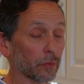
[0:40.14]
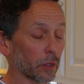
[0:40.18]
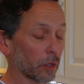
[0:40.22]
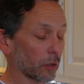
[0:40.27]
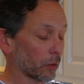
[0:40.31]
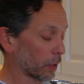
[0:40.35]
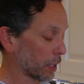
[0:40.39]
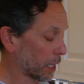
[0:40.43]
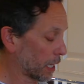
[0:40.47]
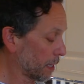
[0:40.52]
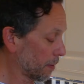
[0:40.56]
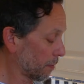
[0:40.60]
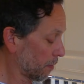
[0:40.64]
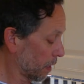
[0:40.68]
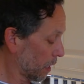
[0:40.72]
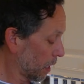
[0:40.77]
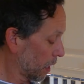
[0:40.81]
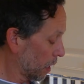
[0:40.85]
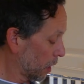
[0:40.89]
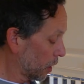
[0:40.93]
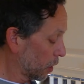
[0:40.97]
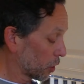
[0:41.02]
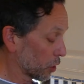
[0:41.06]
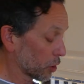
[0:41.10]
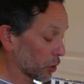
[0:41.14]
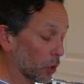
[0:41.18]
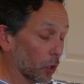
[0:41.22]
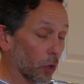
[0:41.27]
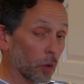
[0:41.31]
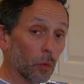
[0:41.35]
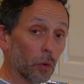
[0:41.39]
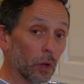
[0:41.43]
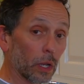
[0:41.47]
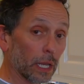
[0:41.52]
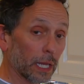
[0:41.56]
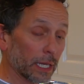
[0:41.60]
Okay,
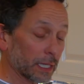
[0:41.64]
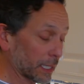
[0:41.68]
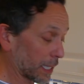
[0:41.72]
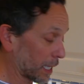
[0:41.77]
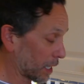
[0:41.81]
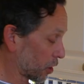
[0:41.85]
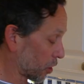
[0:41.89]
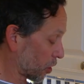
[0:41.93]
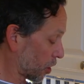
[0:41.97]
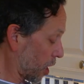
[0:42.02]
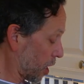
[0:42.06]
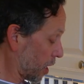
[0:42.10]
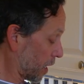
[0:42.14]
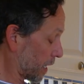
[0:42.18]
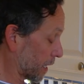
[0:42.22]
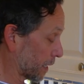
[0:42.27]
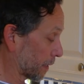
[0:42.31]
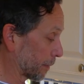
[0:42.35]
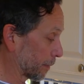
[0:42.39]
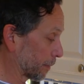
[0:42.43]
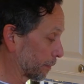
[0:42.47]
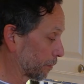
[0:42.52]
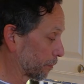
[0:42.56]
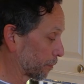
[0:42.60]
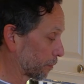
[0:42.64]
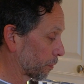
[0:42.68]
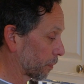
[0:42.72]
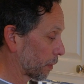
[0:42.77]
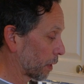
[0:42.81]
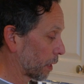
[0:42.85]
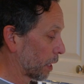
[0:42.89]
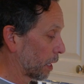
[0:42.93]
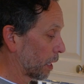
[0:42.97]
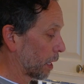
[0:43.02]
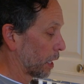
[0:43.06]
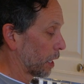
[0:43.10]
so let's get started.
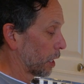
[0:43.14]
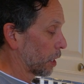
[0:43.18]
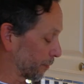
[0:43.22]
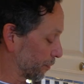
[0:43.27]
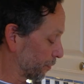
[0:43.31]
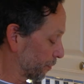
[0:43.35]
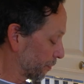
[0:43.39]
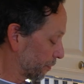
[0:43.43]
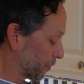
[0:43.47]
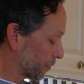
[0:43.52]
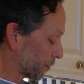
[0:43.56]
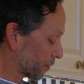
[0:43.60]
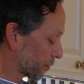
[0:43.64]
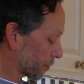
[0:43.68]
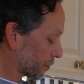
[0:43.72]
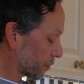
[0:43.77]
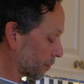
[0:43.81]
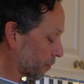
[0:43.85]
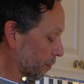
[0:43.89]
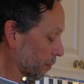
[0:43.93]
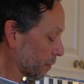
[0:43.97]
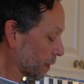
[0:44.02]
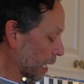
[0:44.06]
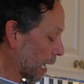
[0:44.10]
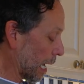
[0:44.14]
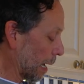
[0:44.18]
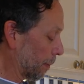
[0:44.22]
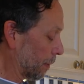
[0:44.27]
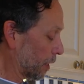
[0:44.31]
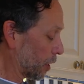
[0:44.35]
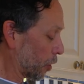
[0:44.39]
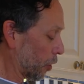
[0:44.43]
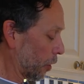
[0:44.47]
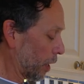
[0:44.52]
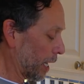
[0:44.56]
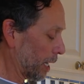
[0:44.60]
I'm going
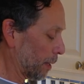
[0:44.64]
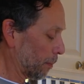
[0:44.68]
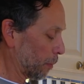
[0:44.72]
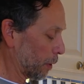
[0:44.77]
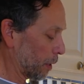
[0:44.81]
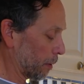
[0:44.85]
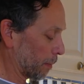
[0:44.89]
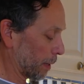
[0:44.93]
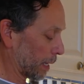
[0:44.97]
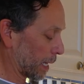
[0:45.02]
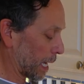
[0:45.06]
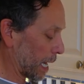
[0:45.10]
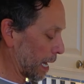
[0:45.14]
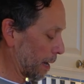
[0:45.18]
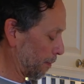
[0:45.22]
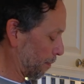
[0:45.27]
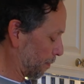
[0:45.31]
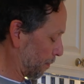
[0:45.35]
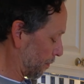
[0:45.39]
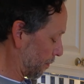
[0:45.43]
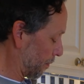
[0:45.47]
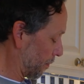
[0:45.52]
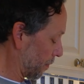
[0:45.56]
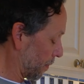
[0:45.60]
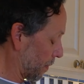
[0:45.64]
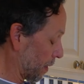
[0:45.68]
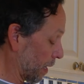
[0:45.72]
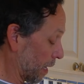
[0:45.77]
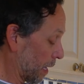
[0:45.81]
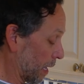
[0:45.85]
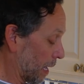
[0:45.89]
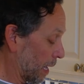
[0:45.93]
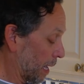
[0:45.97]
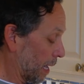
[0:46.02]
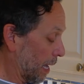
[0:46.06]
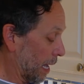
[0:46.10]
to go ahead and put my cup
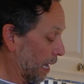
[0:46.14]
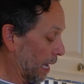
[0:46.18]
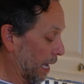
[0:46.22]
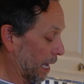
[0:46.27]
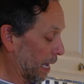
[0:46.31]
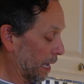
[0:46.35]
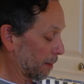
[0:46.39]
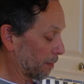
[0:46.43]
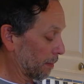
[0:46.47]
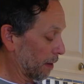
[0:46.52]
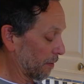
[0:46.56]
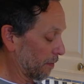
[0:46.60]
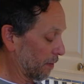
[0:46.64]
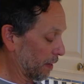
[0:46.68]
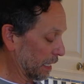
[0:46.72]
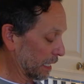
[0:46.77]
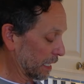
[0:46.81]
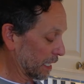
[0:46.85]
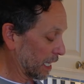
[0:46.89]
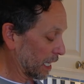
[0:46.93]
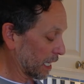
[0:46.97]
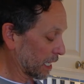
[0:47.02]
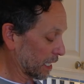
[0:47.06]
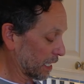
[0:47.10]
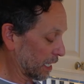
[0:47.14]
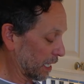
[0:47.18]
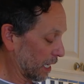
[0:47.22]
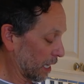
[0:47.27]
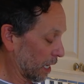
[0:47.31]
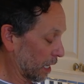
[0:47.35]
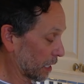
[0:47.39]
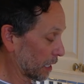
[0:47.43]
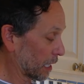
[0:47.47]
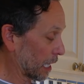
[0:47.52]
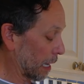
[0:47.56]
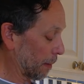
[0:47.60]
and my V60
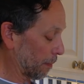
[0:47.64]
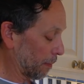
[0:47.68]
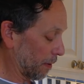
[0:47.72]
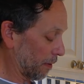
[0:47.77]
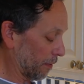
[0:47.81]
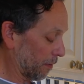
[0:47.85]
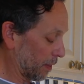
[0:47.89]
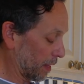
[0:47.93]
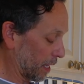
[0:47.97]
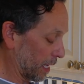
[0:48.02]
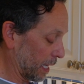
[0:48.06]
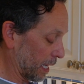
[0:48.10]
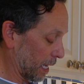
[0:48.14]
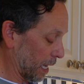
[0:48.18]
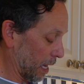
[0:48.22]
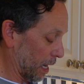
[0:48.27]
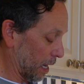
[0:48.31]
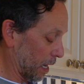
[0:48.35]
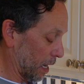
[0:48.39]
on top of the